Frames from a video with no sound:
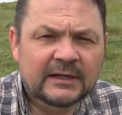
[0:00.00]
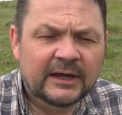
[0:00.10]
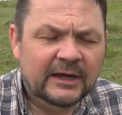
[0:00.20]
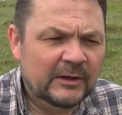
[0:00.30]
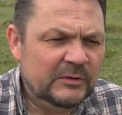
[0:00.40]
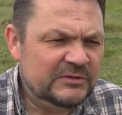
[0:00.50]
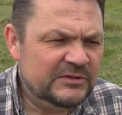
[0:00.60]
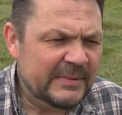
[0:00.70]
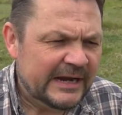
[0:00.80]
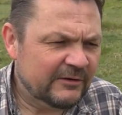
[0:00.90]
Uh,
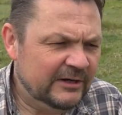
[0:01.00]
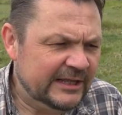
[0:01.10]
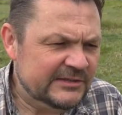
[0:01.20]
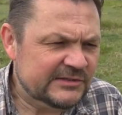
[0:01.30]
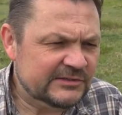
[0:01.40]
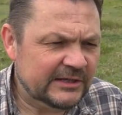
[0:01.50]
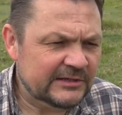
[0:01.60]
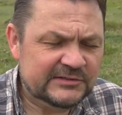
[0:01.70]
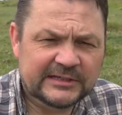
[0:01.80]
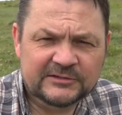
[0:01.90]
the macro lens is,
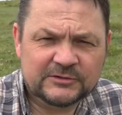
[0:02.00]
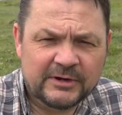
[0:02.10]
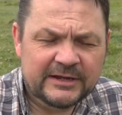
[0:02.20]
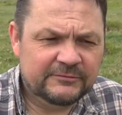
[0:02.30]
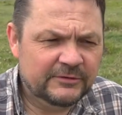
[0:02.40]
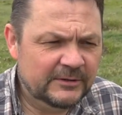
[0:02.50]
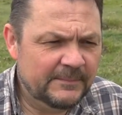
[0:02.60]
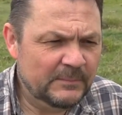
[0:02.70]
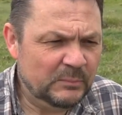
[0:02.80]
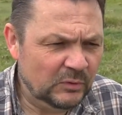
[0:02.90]
as I said, it's great for
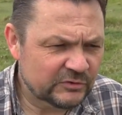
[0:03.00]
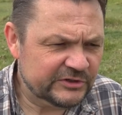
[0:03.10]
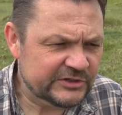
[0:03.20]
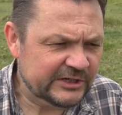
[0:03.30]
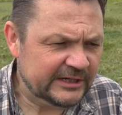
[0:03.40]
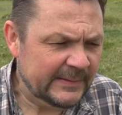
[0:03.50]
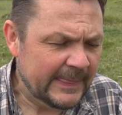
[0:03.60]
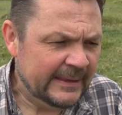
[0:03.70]
portraiture,